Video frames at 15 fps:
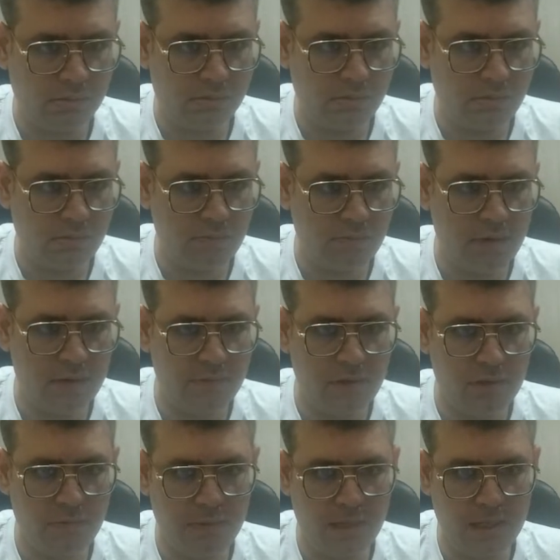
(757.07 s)
What will you
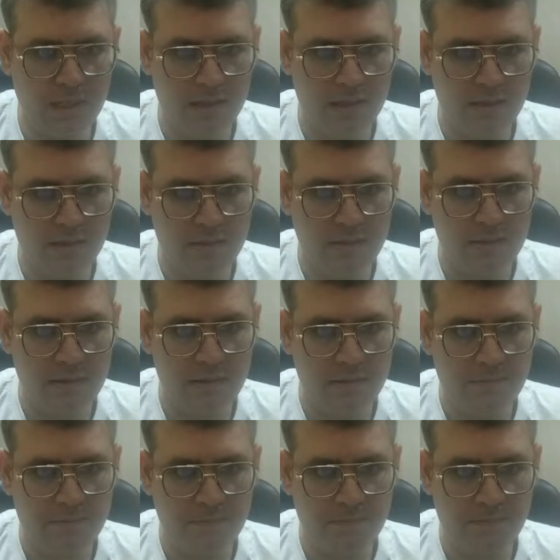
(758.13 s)
play?
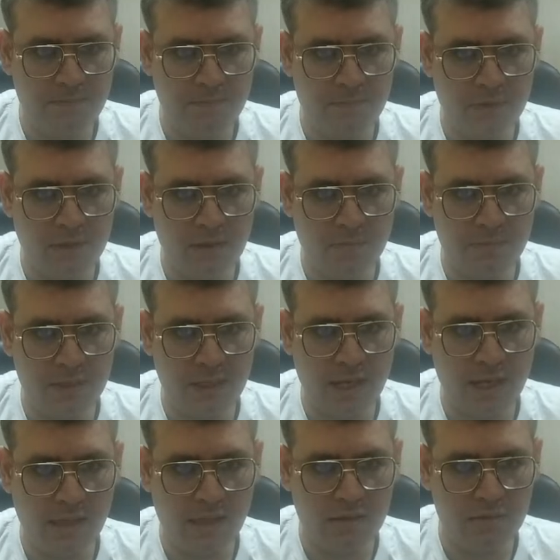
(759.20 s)
Something
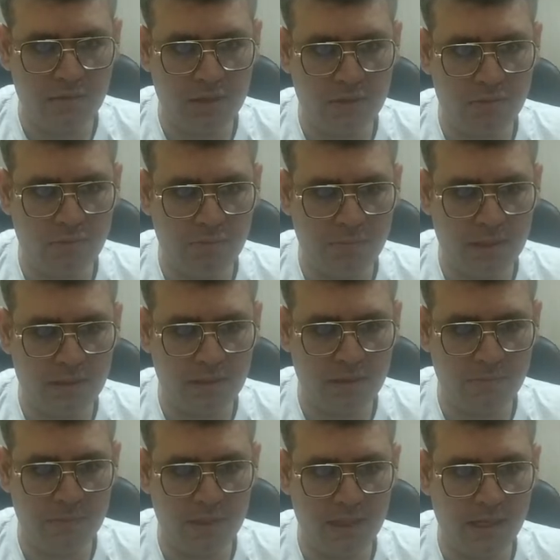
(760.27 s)
else you need to play.
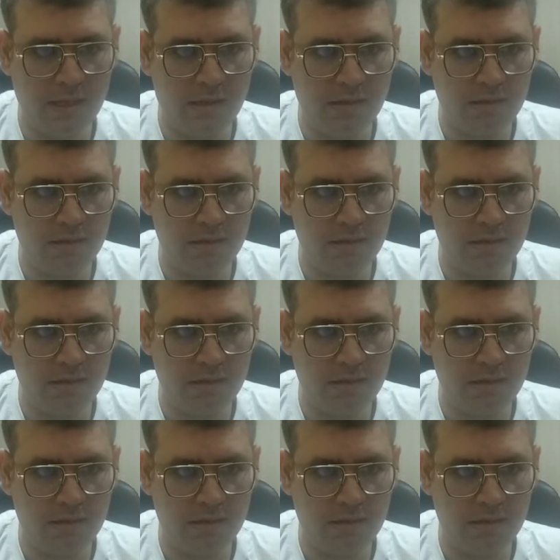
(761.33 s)
Something else.